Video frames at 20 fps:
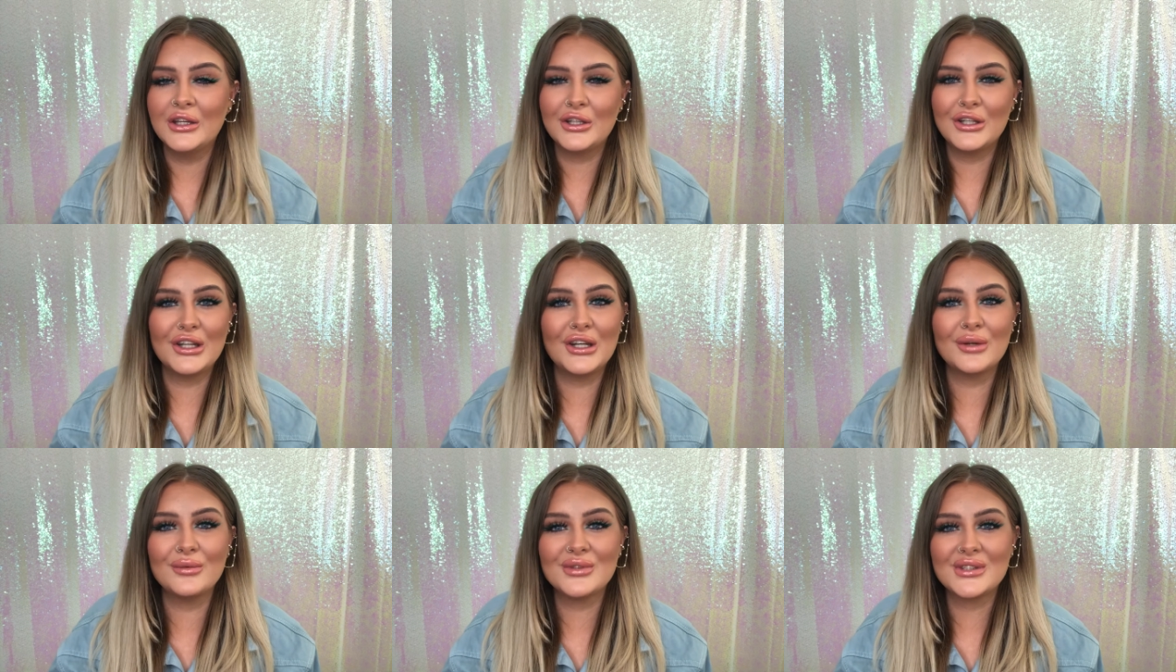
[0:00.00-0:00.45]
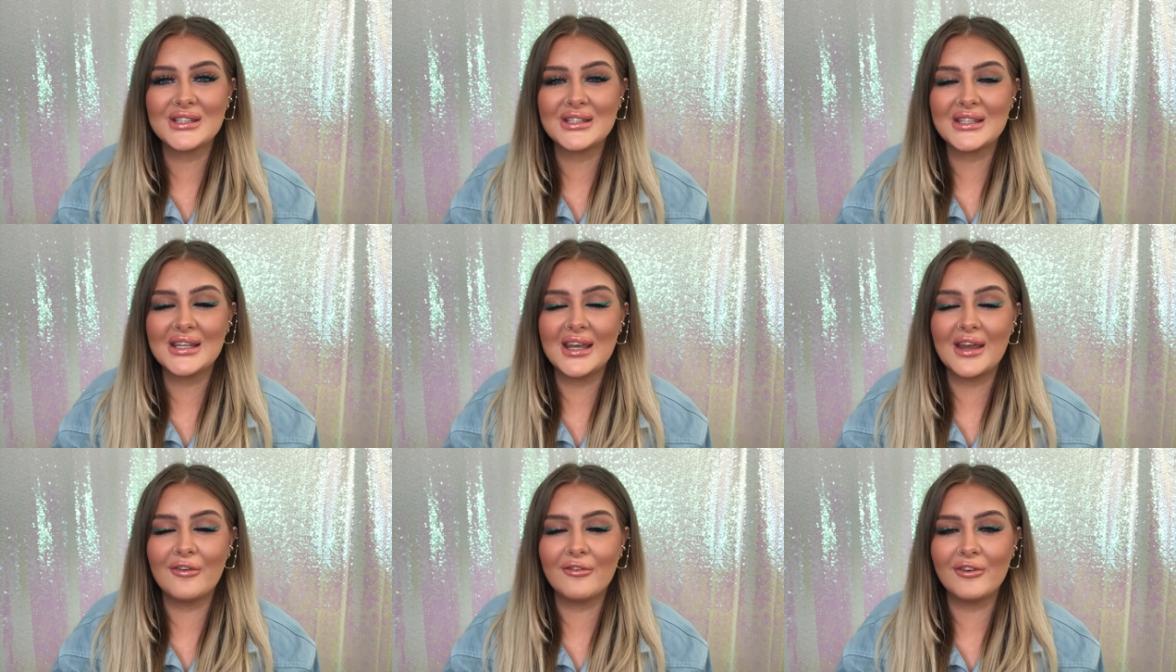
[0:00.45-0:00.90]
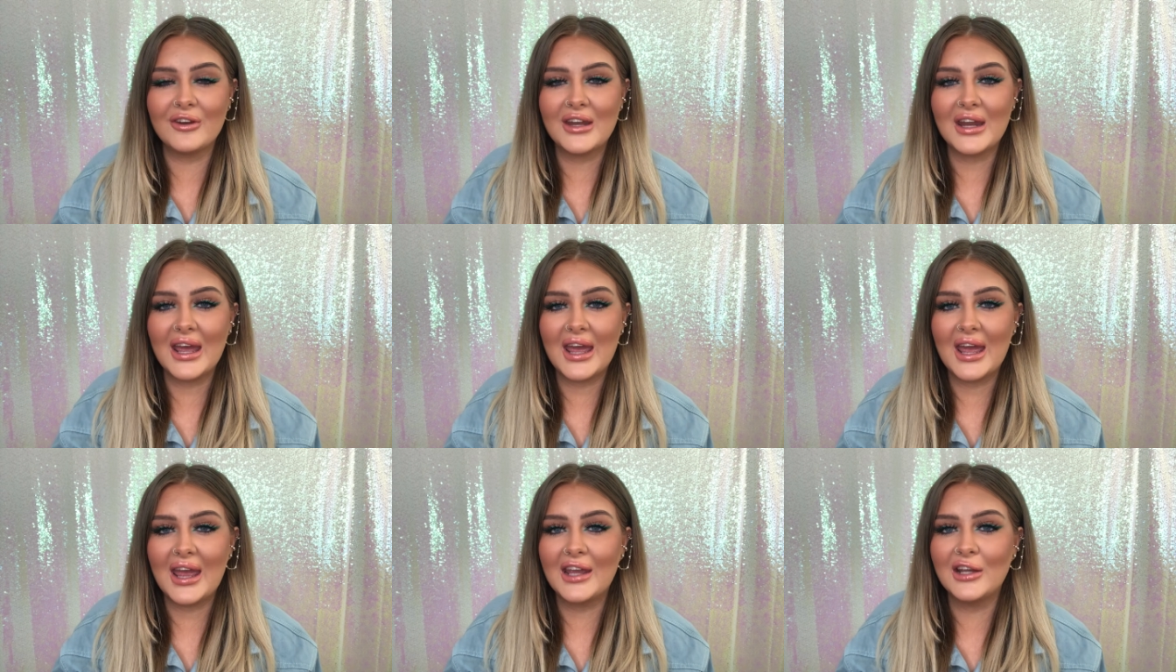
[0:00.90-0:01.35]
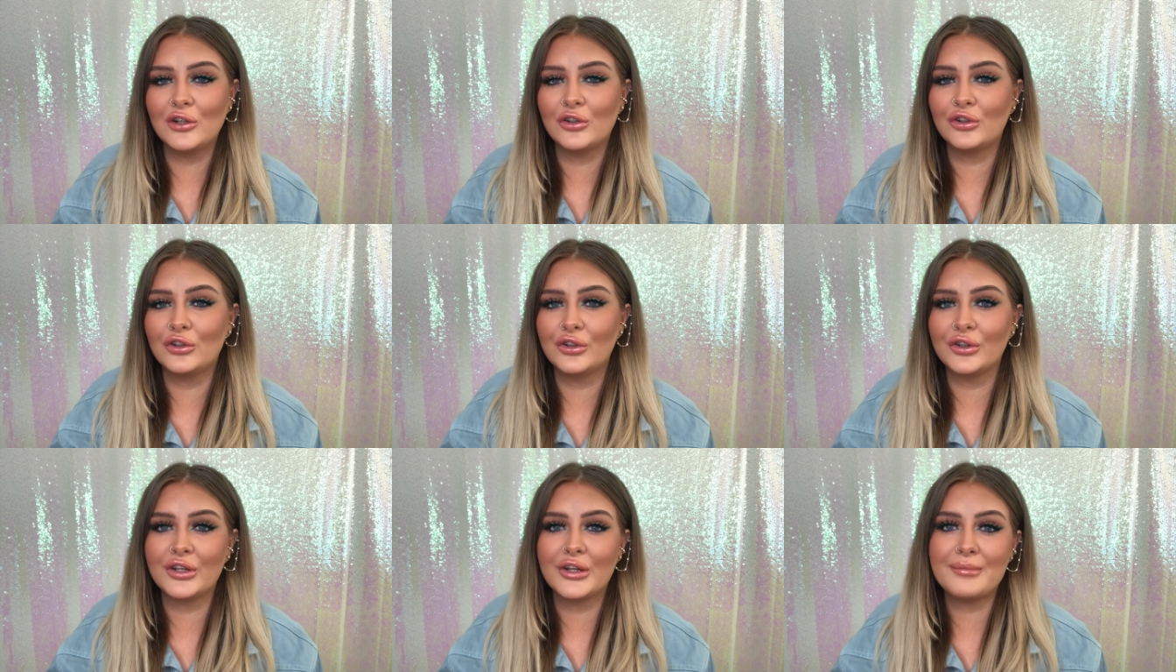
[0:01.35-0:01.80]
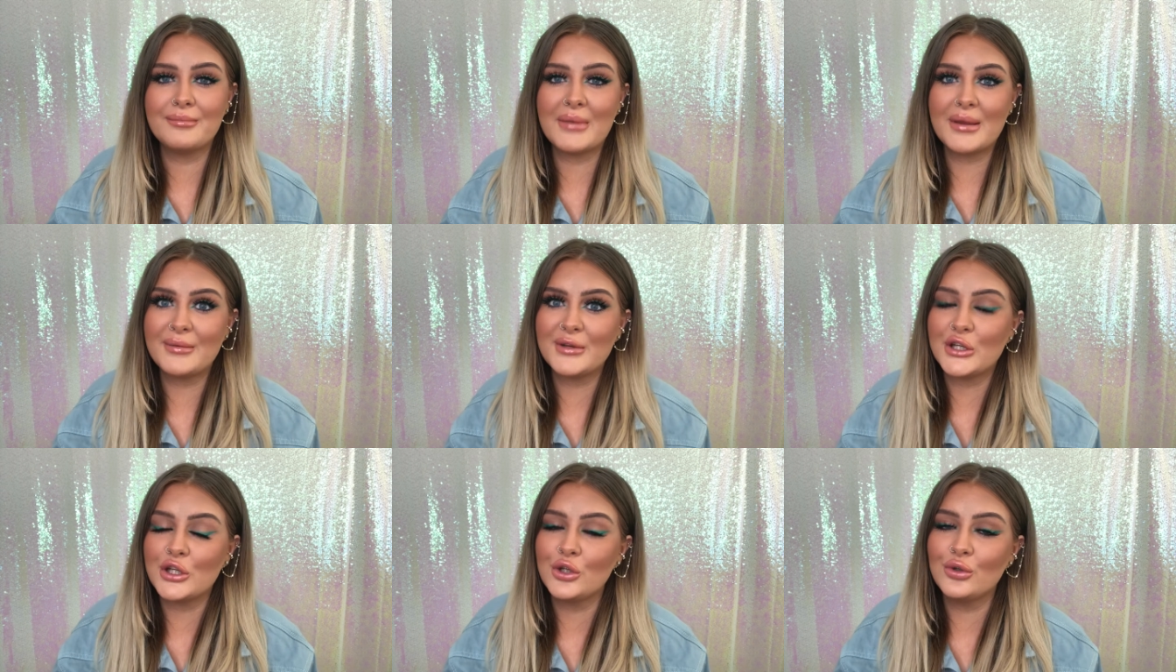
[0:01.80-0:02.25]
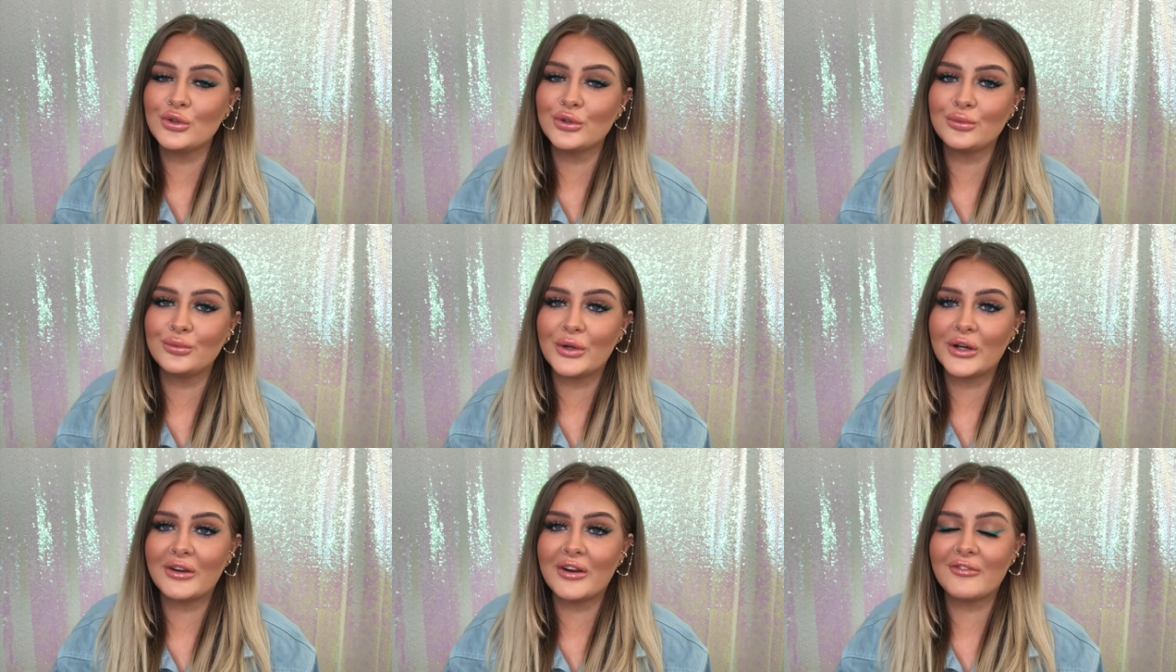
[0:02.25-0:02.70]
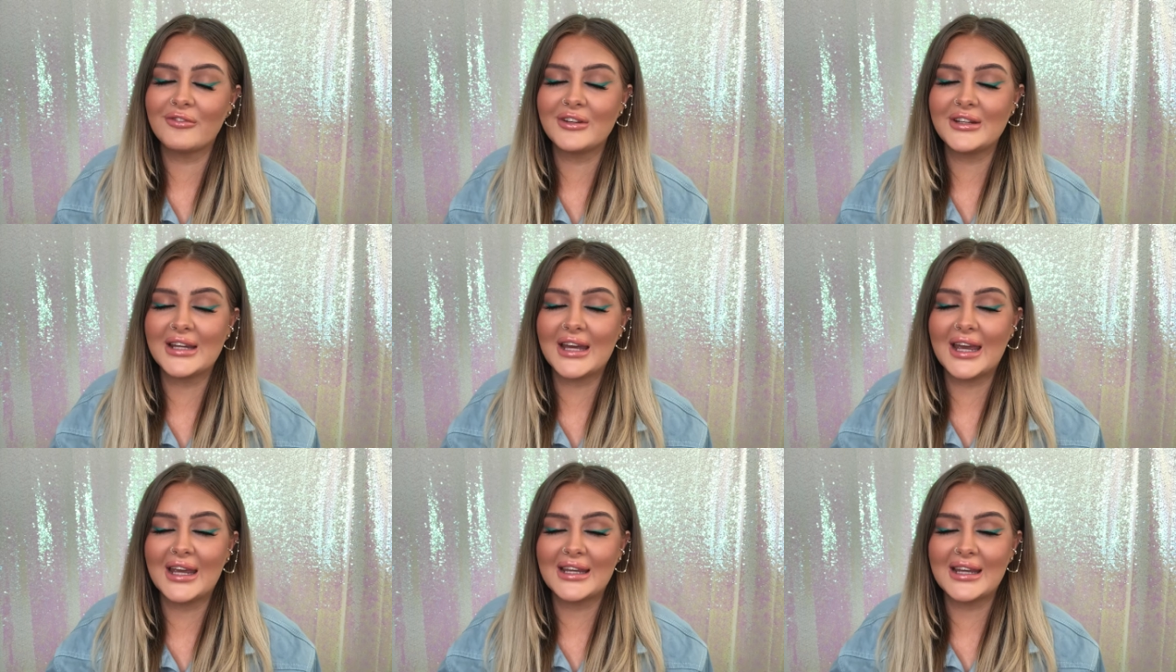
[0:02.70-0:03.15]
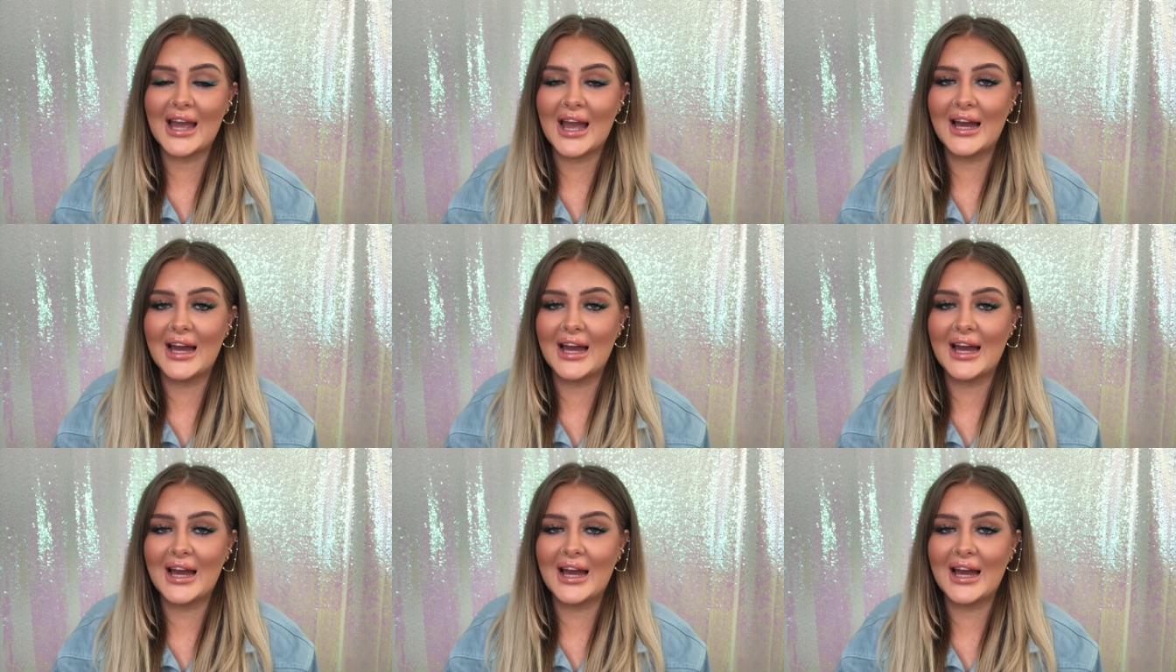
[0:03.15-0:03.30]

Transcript: you don't see every day, or that maybe you don't wear every day.